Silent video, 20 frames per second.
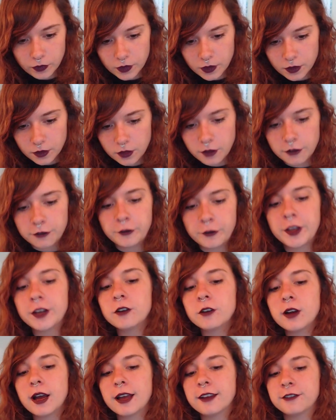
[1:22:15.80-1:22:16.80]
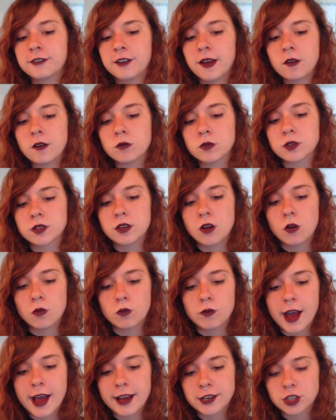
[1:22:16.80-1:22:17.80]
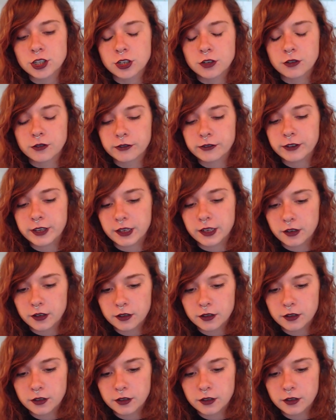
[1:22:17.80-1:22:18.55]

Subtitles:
The fear I felt was no rational fear,